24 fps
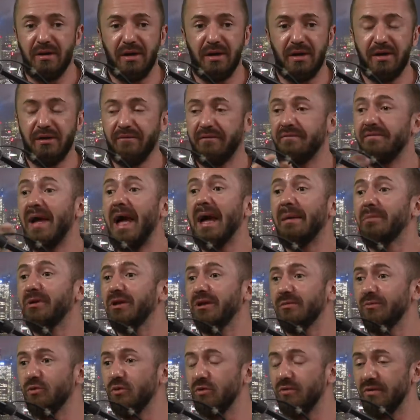family
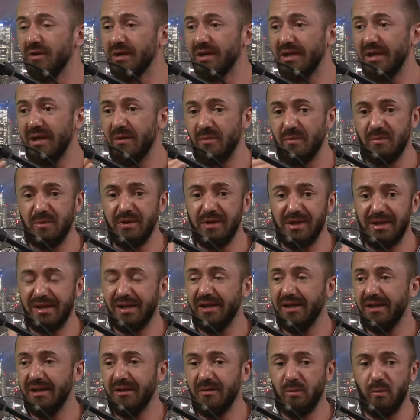movies that
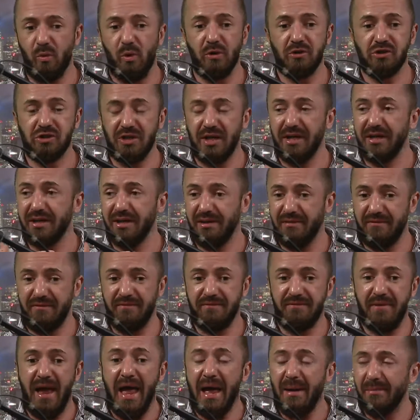we watch as
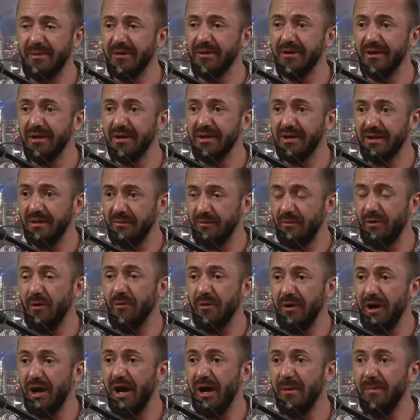families
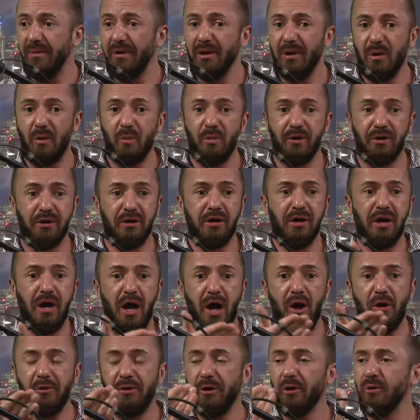growing up, where,
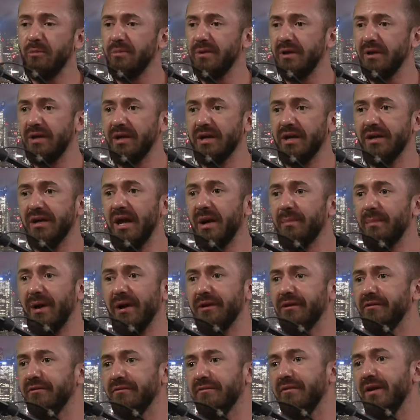there would be like a
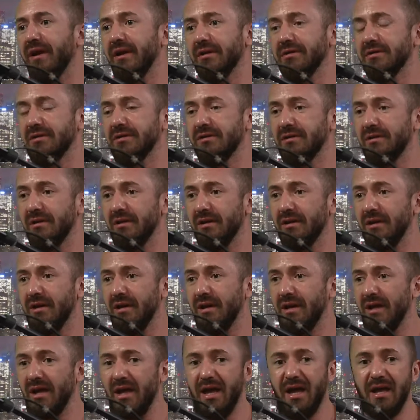non-binary friend.
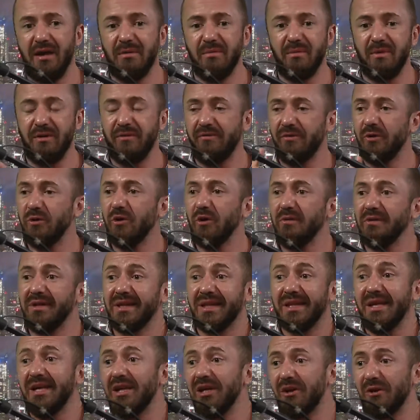And if you don't
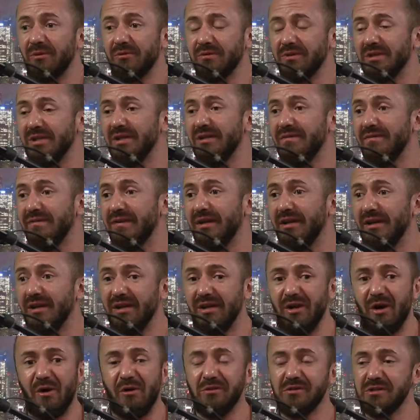see it on TV,
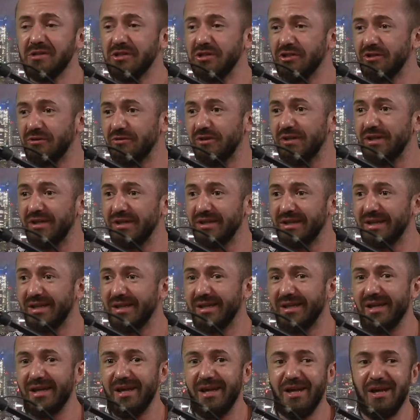on the
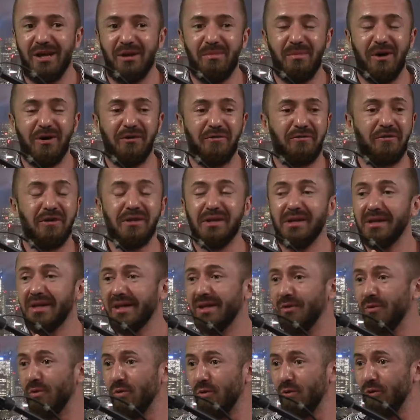streets, among your friends in
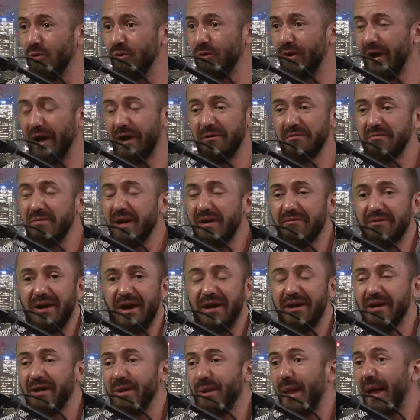school, I never
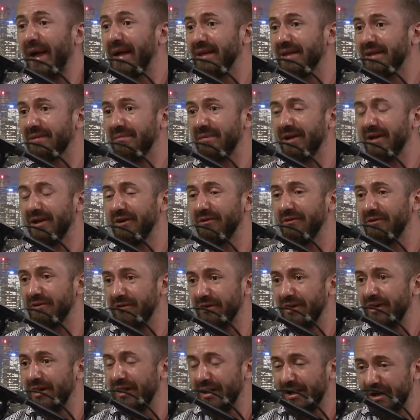had a classmate or
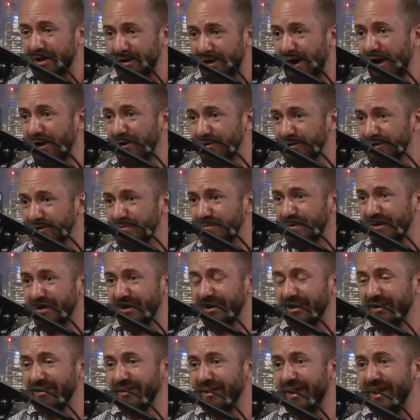a college mate
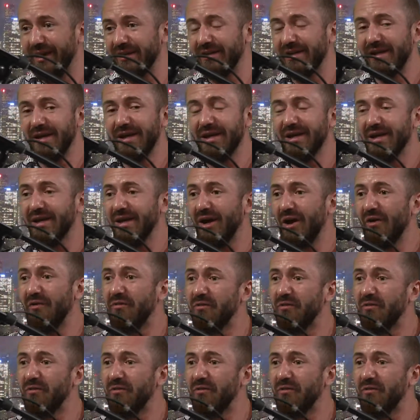like that. Of